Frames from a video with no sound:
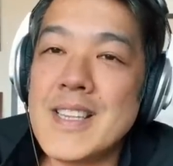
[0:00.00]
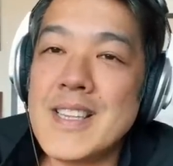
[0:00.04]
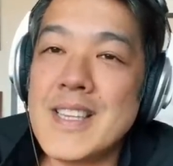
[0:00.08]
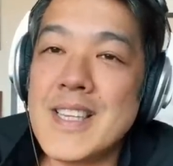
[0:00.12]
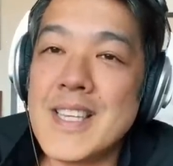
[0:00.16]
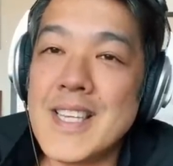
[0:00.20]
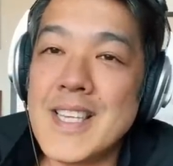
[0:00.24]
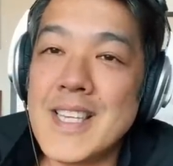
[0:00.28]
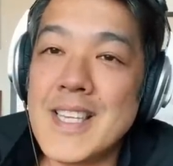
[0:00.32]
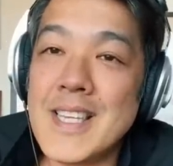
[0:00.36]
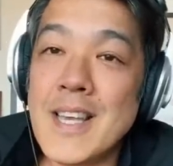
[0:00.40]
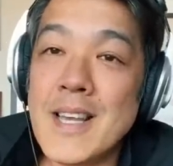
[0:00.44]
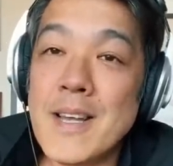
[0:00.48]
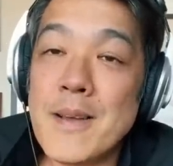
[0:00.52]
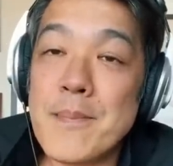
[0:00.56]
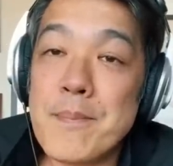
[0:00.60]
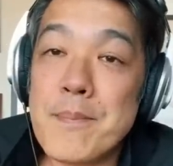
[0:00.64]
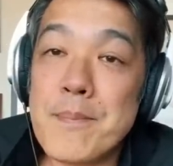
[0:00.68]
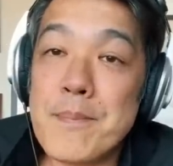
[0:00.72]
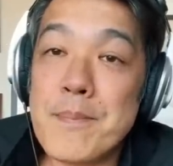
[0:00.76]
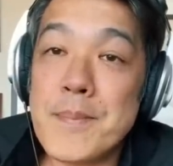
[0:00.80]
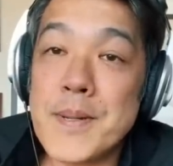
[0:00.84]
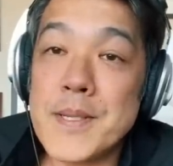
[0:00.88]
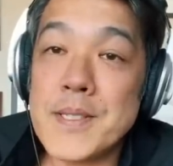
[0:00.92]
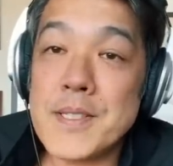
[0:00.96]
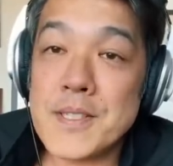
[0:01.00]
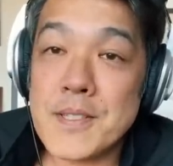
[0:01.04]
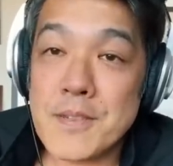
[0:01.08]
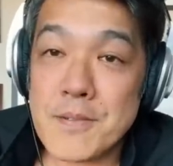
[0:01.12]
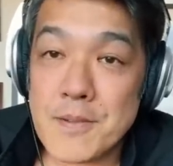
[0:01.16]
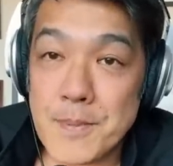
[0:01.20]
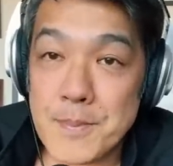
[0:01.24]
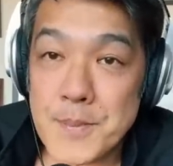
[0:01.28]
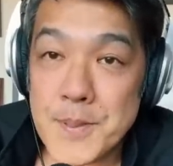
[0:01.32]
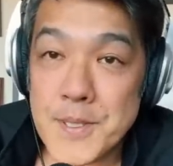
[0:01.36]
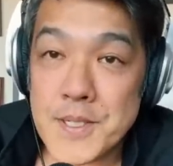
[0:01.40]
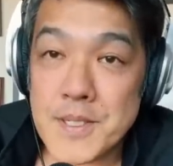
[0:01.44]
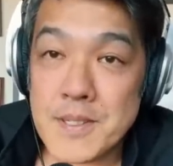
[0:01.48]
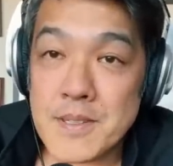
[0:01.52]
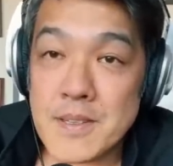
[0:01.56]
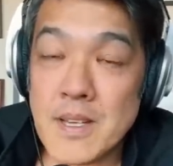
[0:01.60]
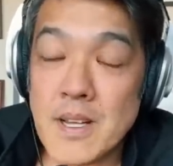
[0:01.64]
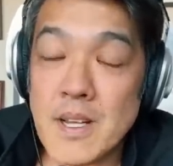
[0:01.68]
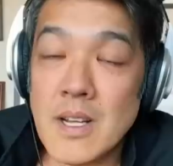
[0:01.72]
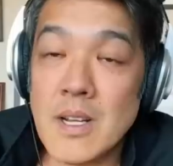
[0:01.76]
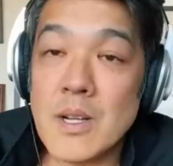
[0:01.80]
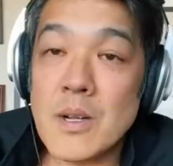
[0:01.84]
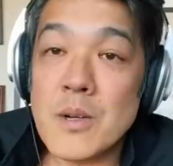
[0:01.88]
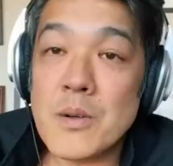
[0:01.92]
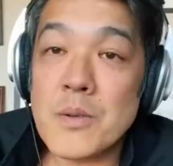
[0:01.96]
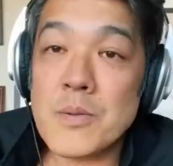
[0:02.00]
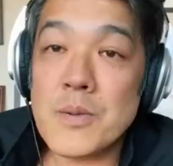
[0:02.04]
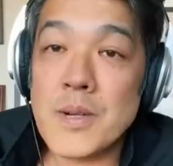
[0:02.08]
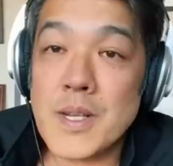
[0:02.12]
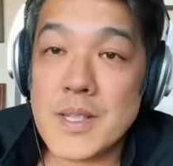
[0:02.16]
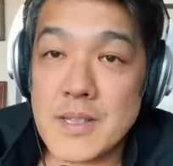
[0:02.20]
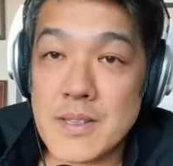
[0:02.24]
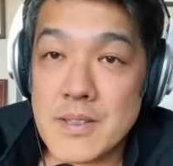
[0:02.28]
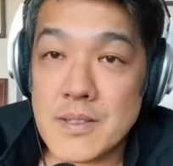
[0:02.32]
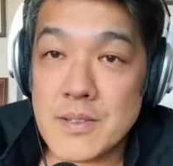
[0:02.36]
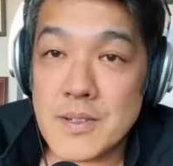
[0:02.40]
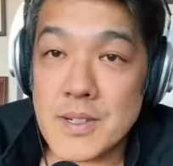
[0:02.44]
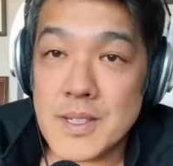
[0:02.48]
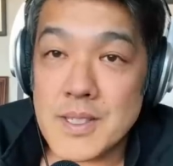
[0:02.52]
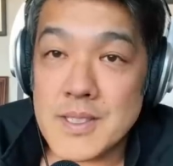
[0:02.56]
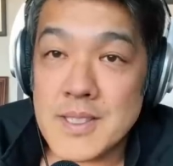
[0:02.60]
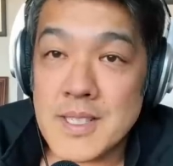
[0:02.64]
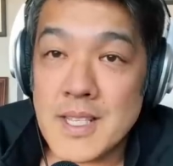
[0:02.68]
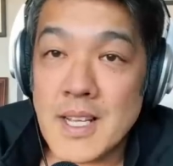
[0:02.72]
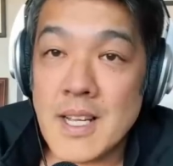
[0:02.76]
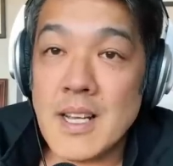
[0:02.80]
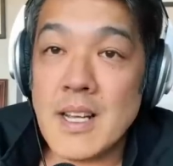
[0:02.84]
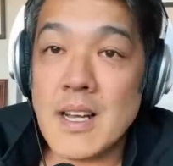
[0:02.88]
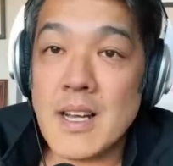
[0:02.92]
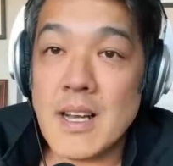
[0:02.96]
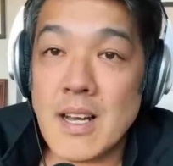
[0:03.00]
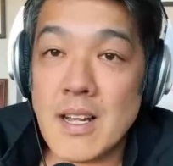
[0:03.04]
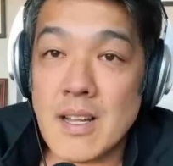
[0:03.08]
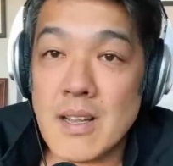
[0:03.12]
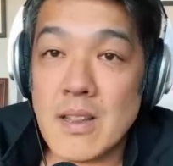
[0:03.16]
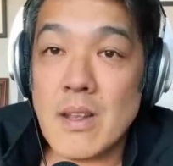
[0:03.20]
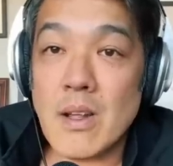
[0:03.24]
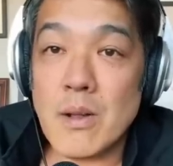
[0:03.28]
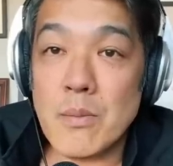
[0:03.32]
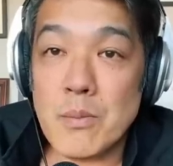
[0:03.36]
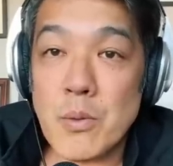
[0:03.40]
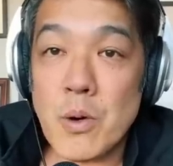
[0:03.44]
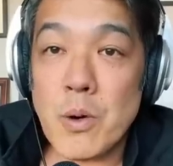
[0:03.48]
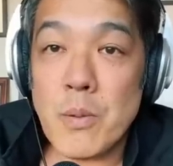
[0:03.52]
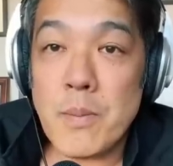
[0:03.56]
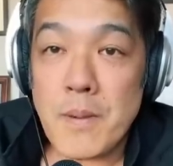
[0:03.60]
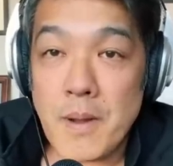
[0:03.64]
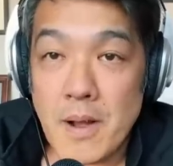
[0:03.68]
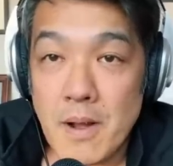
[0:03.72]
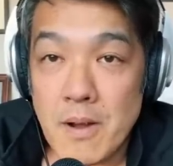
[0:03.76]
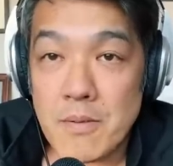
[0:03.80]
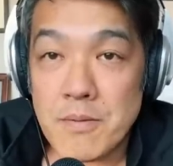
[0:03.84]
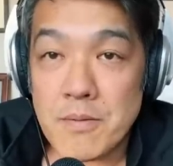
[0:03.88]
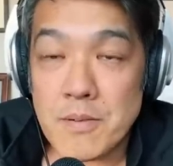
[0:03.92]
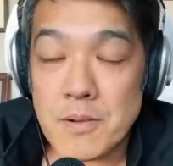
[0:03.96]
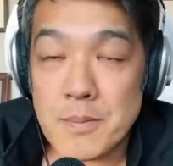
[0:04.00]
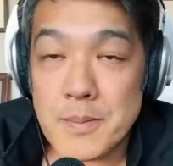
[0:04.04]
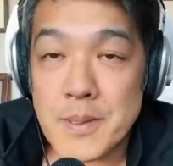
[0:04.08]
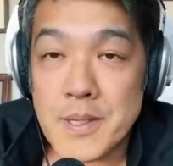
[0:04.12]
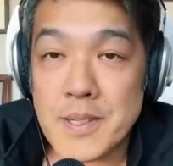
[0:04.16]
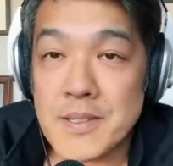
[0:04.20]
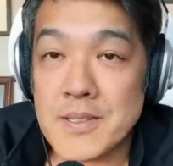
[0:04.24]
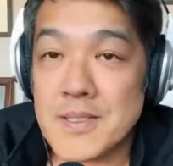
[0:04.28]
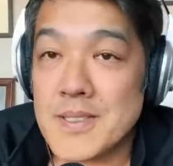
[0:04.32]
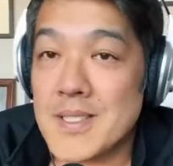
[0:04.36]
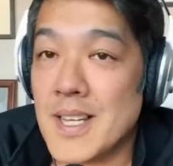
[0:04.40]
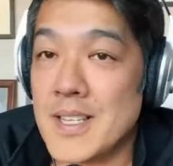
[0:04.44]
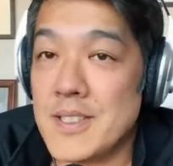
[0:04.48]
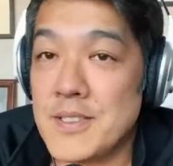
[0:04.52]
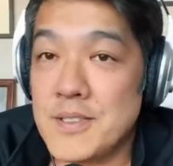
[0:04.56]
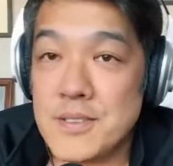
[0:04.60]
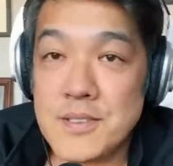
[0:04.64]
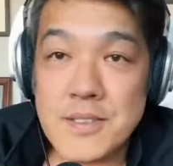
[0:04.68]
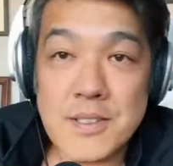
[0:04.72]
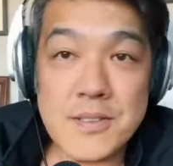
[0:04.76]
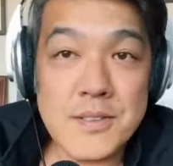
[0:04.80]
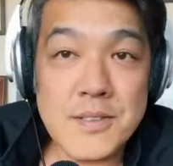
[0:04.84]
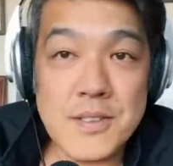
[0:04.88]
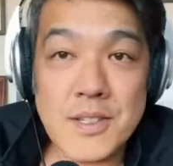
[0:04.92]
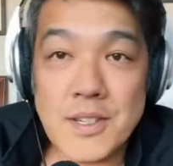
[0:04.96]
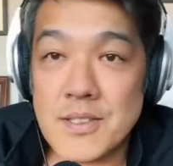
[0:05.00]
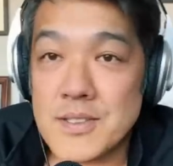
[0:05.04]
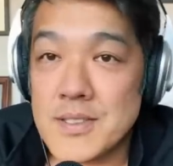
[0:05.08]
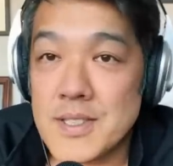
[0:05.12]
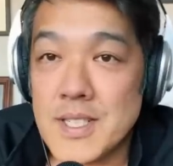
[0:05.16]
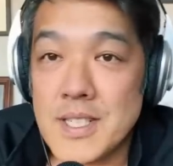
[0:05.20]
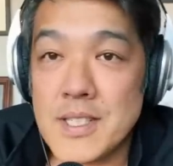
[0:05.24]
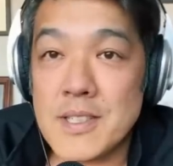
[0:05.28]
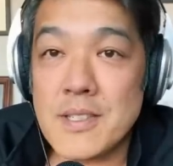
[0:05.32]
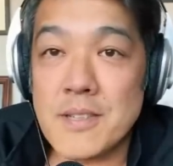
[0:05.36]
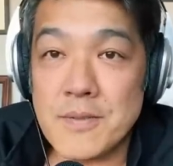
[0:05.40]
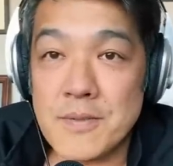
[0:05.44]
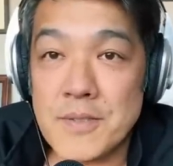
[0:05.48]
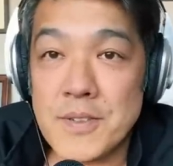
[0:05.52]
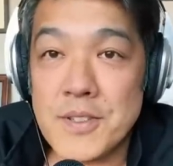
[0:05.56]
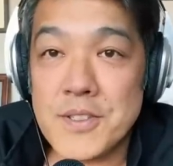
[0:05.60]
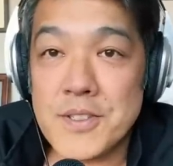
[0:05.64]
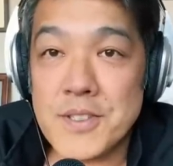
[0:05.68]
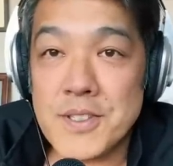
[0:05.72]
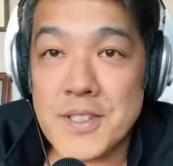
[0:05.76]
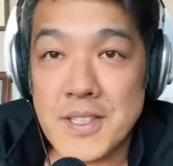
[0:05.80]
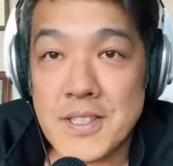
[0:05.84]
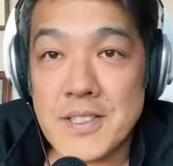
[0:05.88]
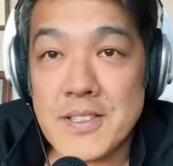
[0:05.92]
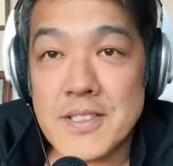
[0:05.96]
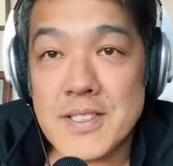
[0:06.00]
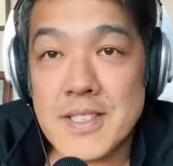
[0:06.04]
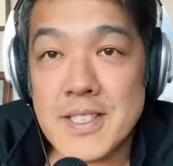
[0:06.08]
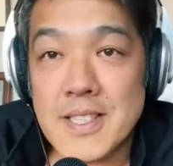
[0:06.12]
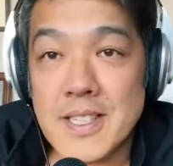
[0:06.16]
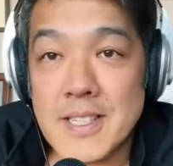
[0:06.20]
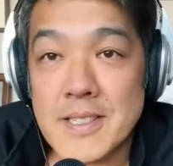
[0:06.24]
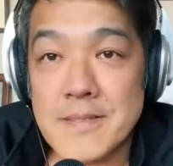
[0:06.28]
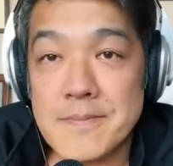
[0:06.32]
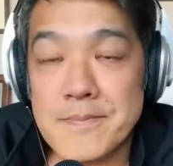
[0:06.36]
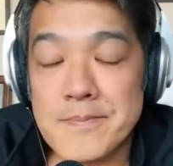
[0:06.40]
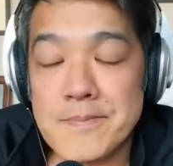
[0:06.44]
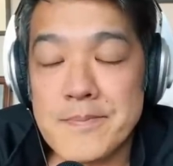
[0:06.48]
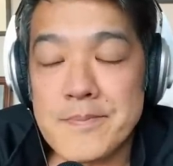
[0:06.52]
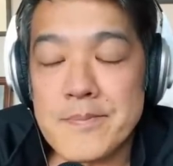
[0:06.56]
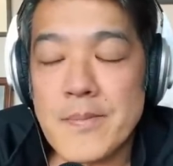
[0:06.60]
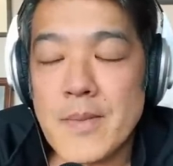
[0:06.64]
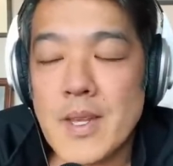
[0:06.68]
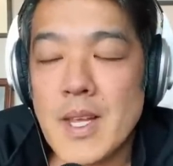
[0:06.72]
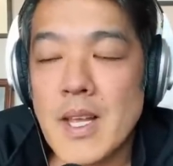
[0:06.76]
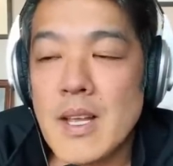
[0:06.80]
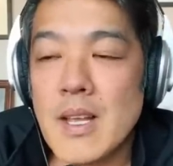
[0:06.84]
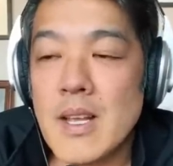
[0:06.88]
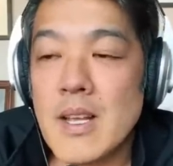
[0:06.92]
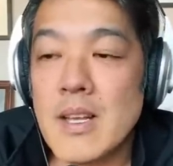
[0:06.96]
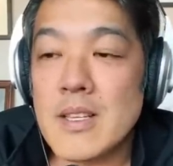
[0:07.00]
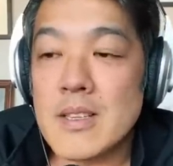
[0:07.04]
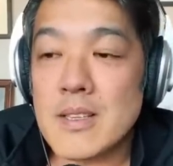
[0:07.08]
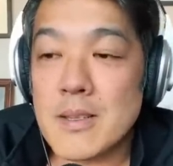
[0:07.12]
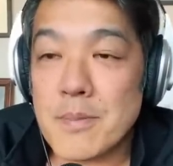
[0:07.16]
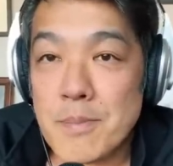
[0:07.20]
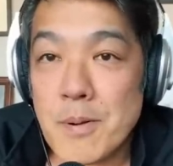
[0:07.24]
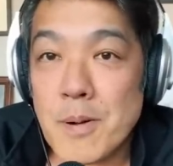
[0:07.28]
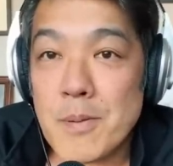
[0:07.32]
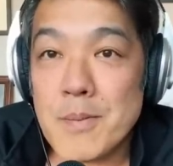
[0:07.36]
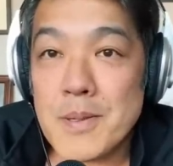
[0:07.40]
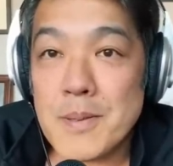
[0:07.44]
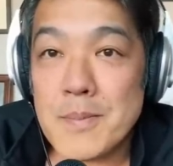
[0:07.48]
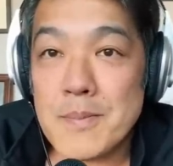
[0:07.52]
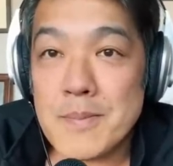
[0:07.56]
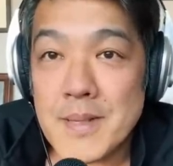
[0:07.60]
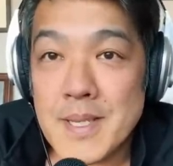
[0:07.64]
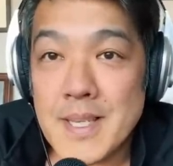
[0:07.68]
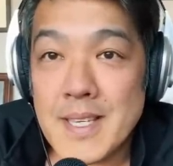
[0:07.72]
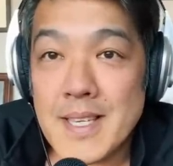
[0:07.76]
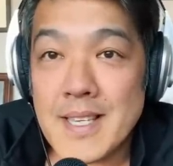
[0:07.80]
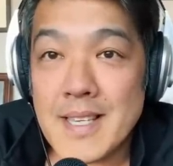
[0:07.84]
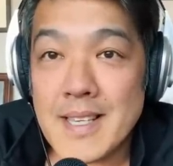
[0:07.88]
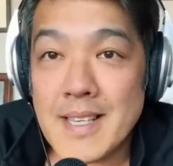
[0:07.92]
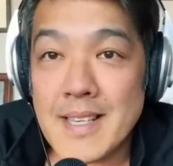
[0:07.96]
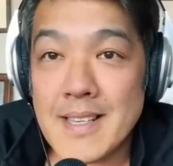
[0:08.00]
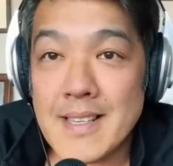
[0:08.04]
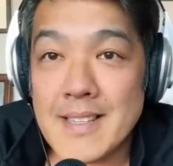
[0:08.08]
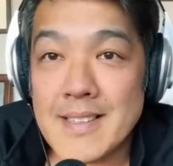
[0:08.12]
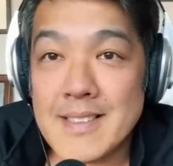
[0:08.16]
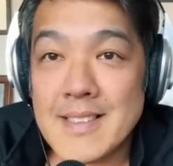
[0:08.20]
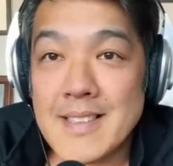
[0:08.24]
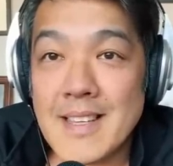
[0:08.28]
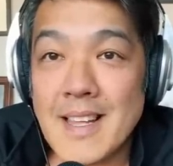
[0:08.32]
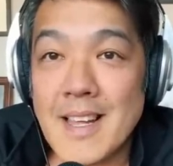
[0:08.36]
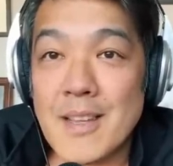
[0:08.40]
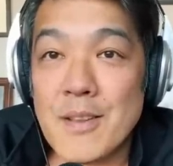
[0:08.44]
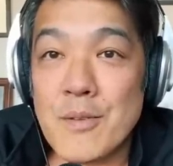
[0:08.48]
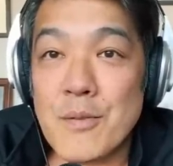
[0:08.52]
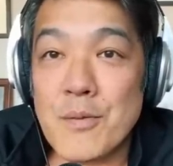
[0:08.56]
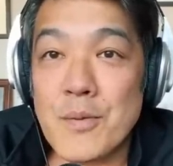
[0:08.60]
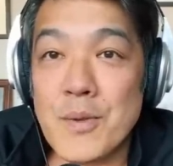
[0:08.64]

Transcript: the prescription retinoids are a lot more powerful because they do not need conversion in your skin. The problem being is that